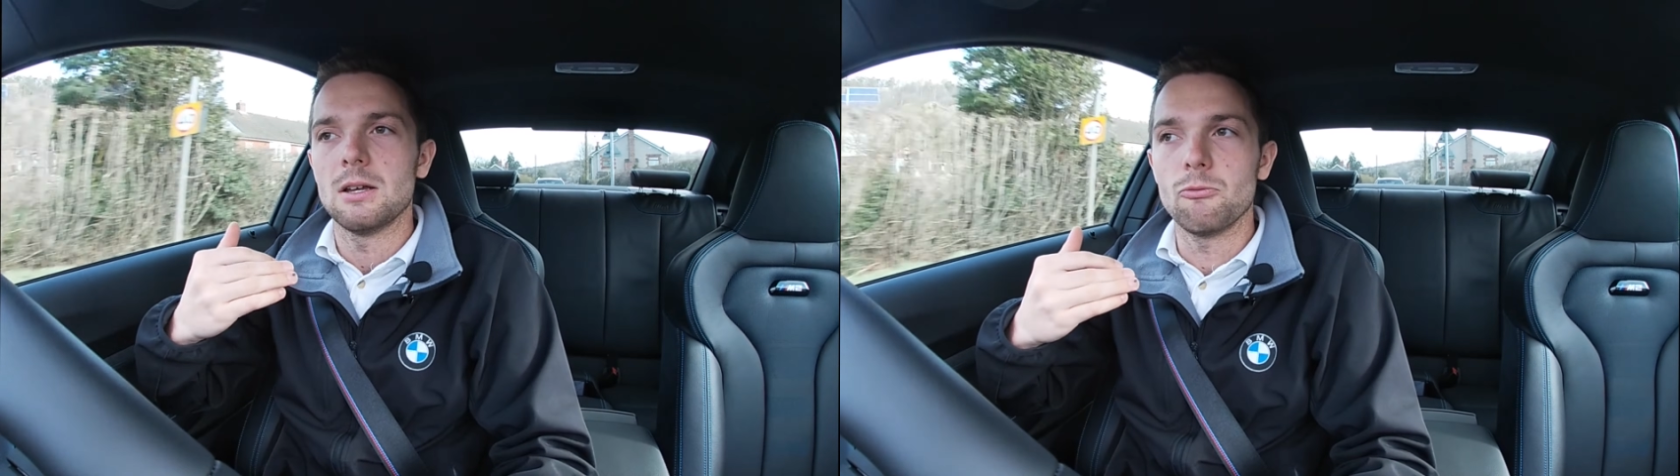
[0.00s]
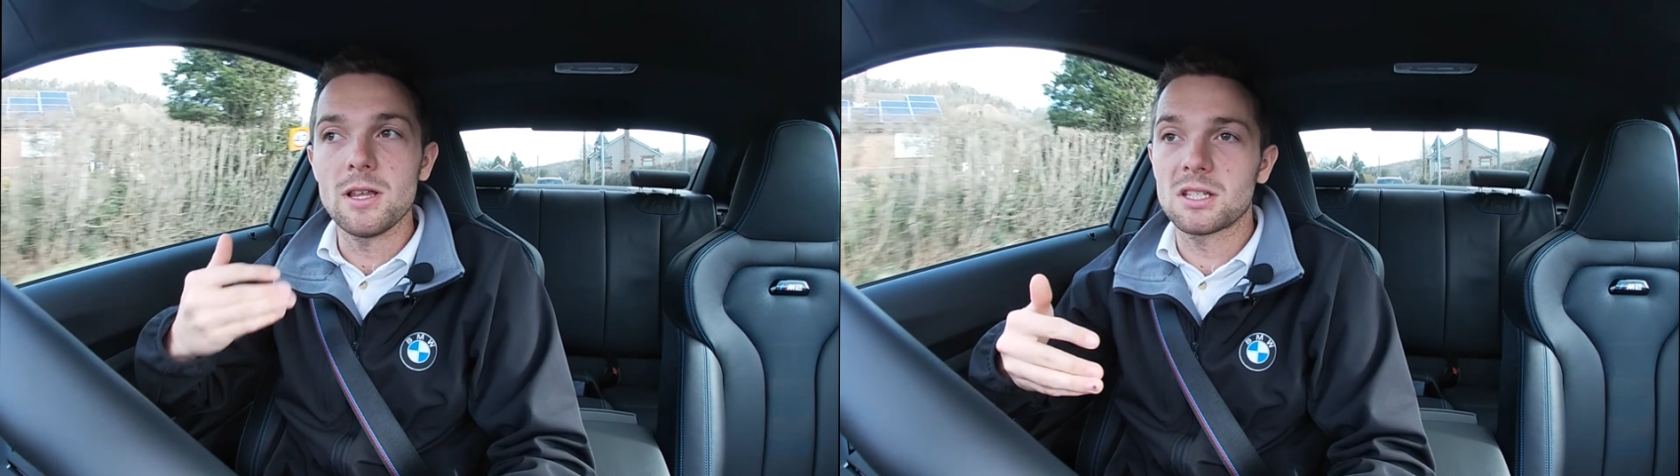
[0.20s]

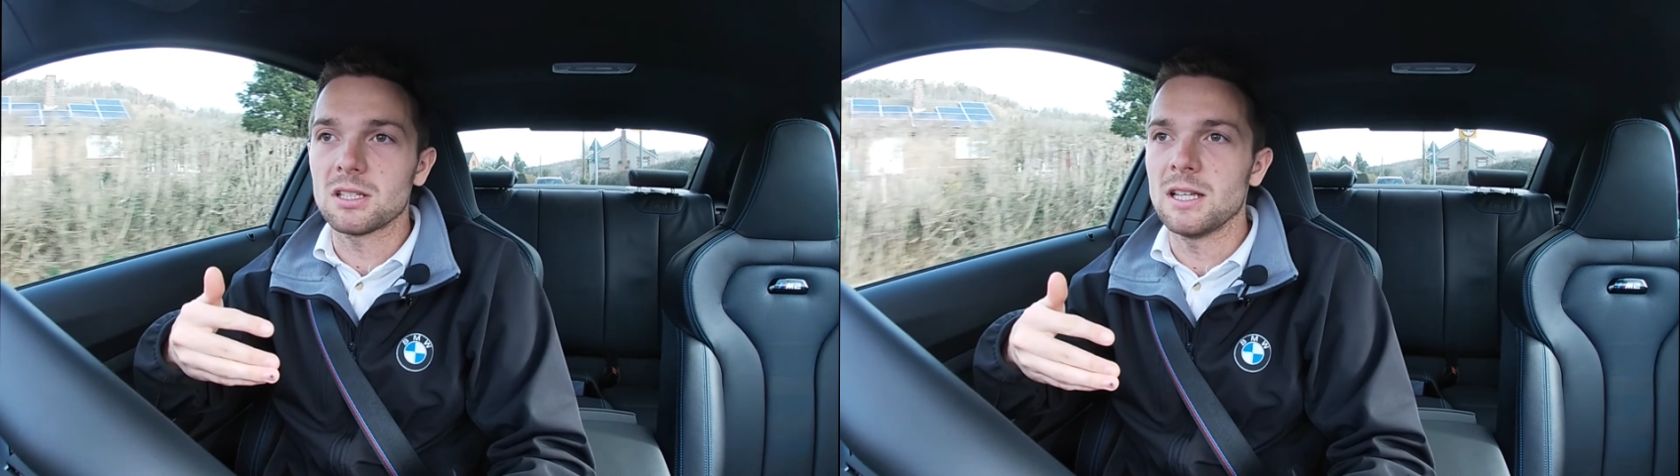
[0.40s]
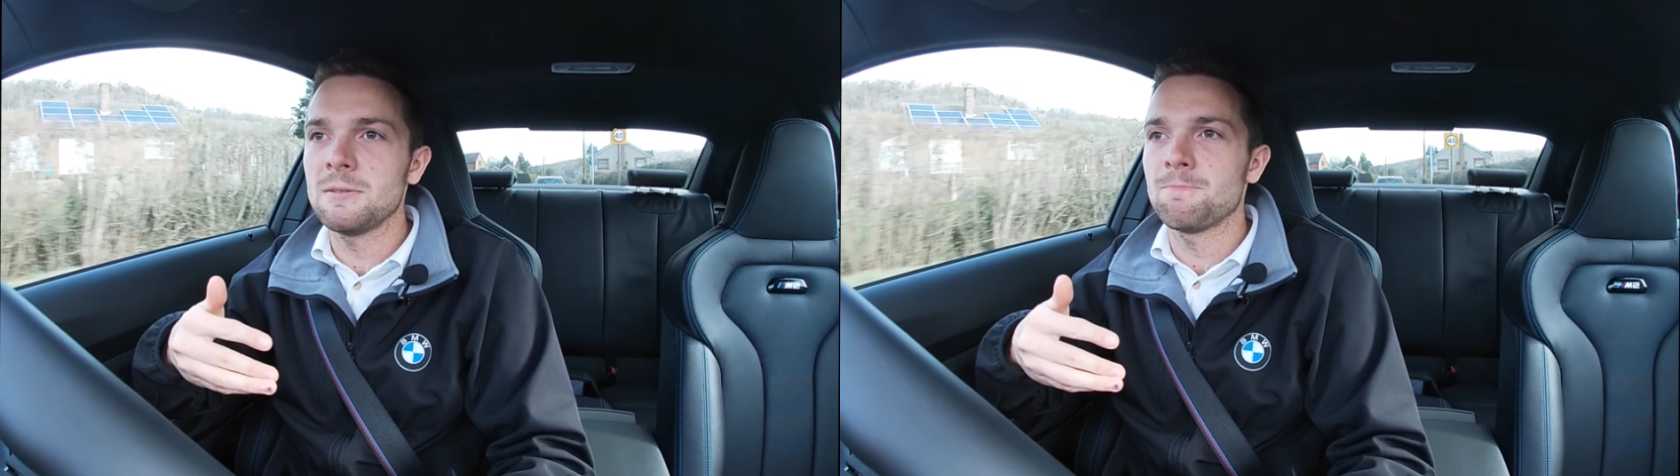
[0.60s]

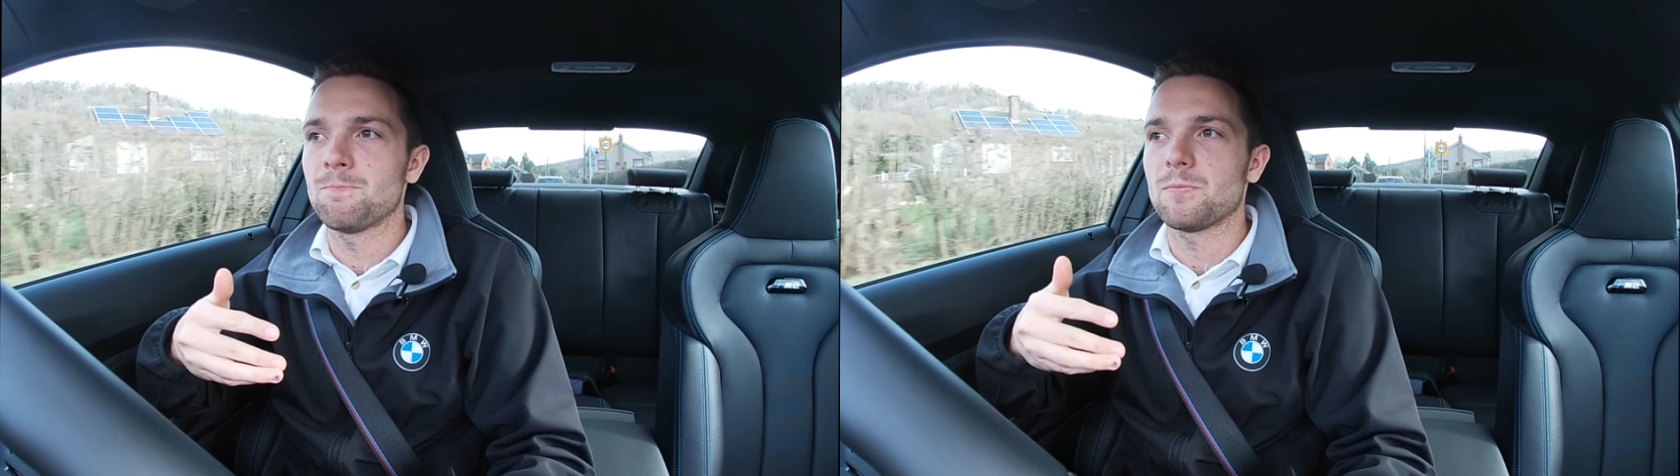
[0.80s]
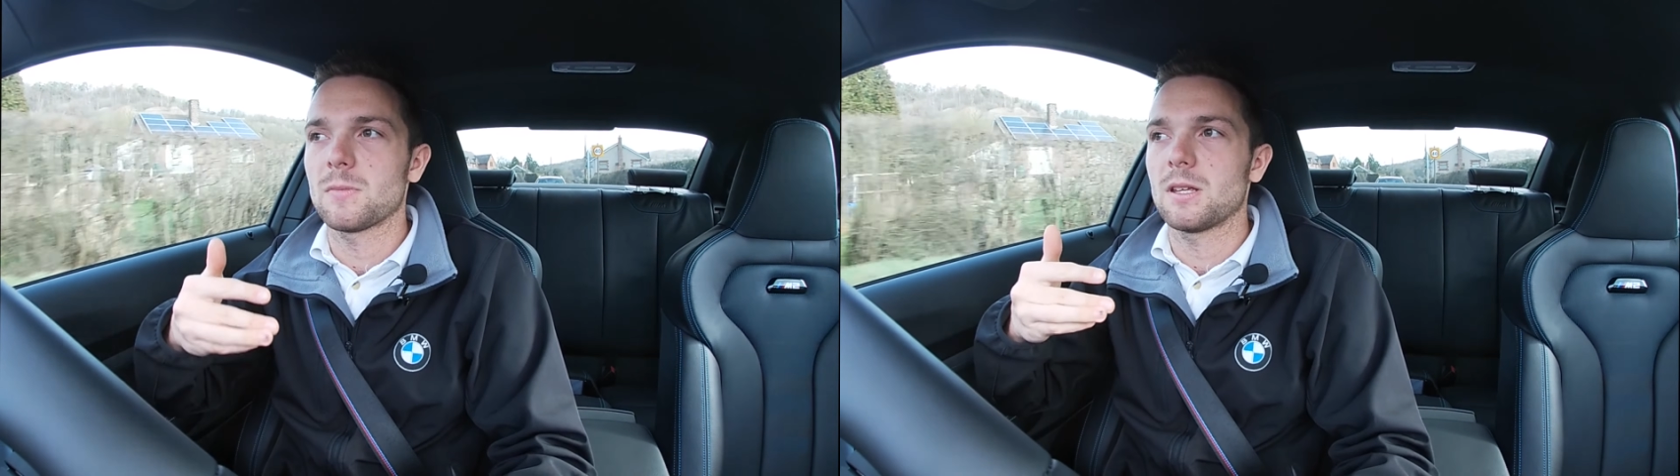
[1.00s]
Recently,
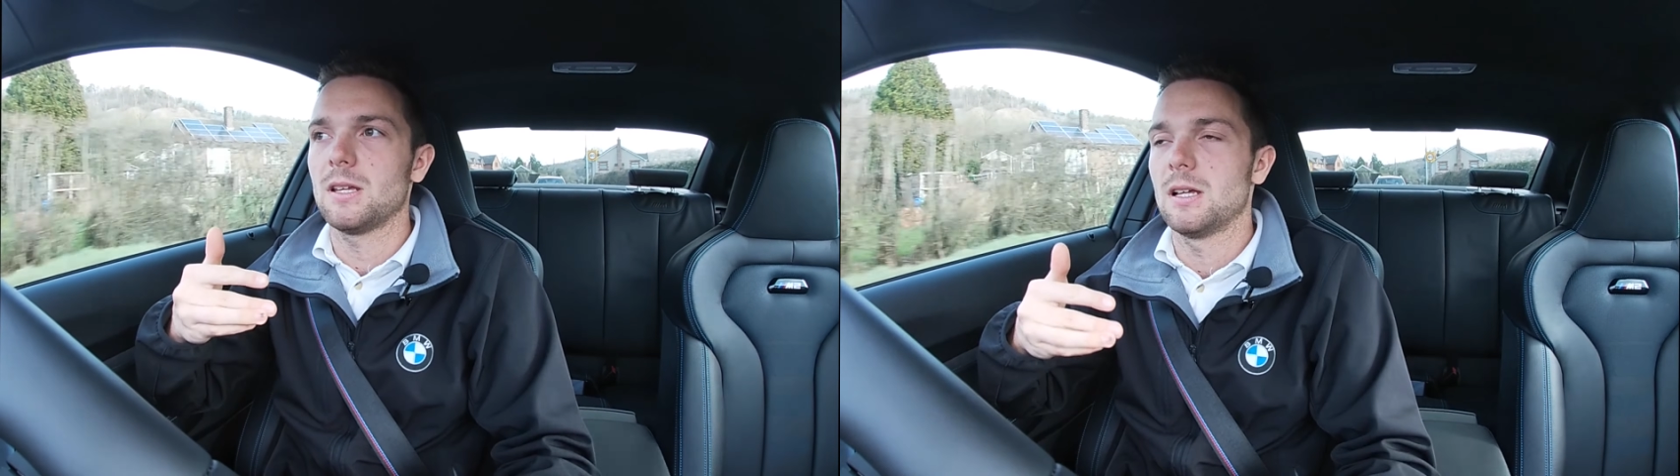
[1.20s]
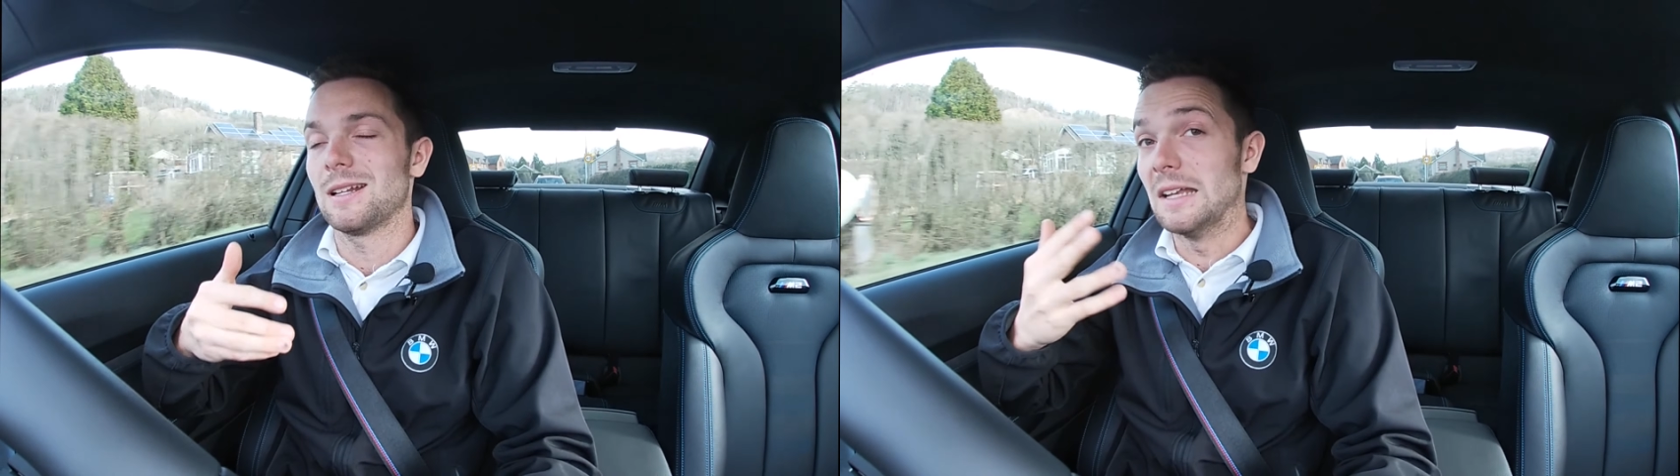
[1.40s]

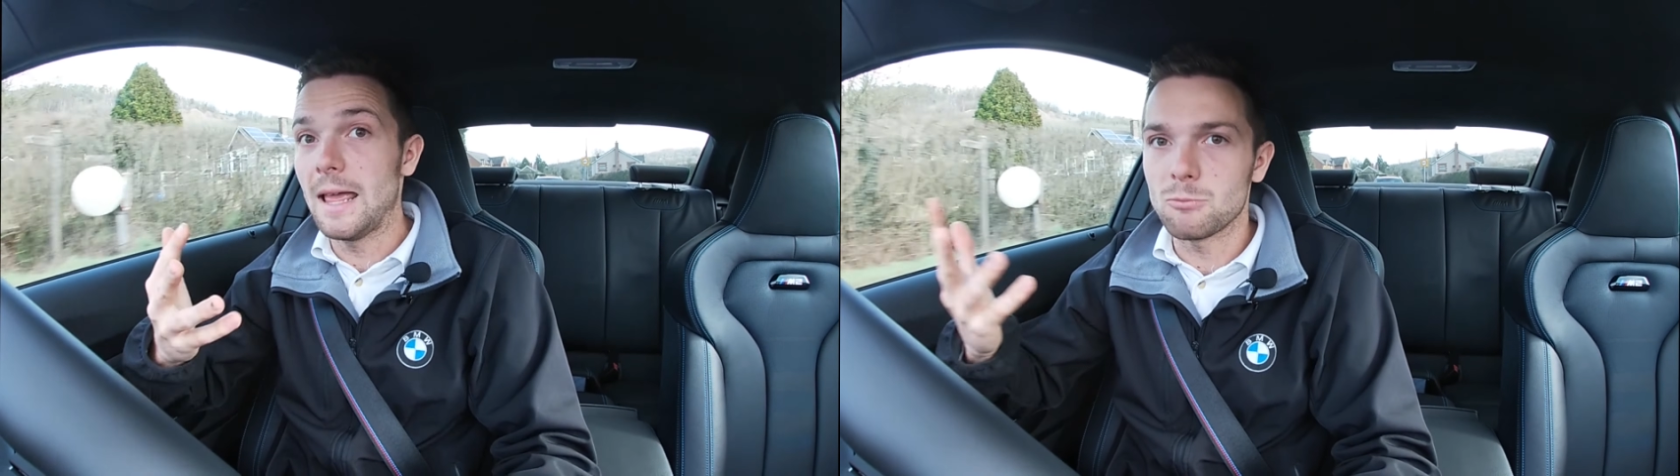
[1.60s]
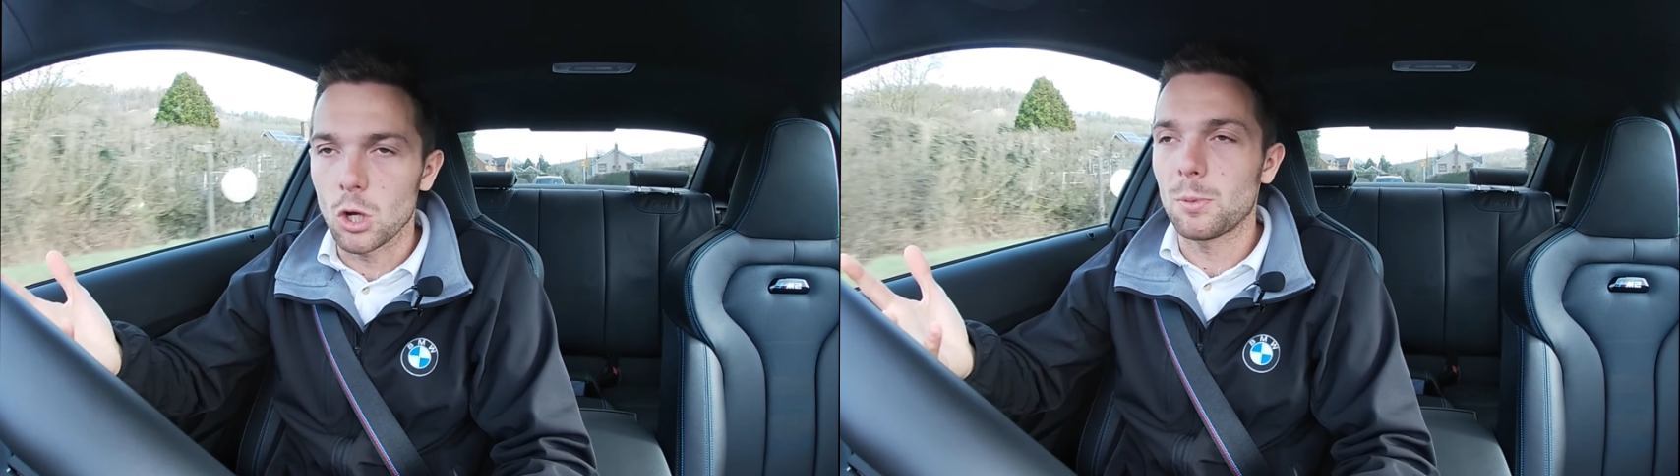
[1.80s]
a
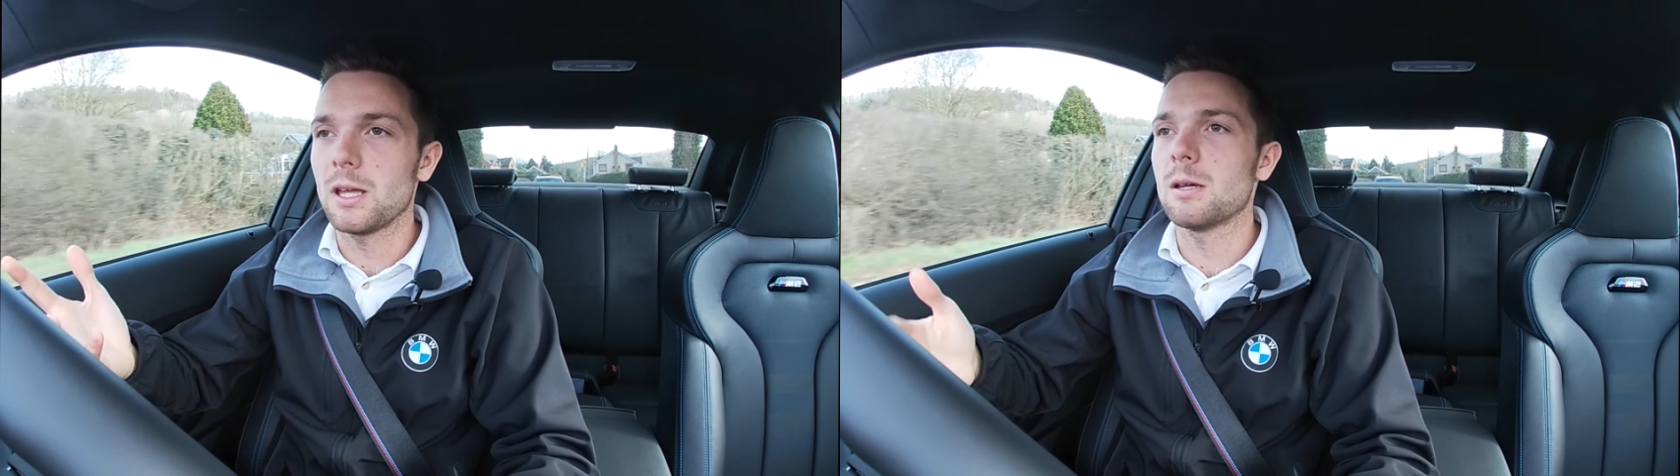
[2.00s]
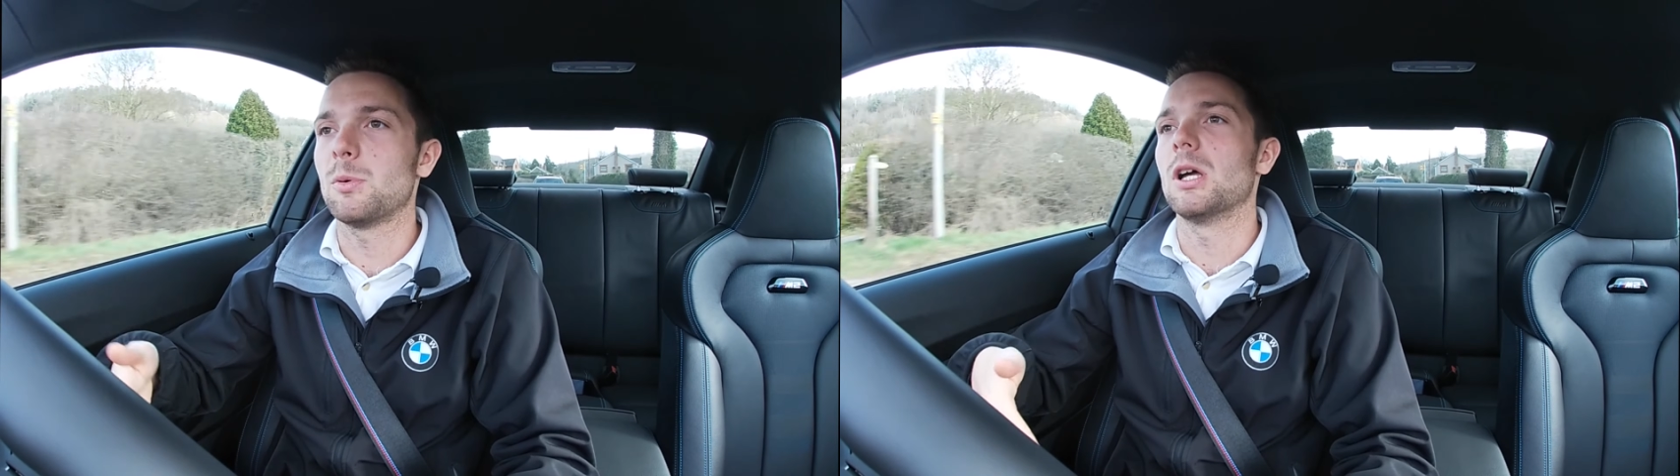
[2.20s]
name drop here,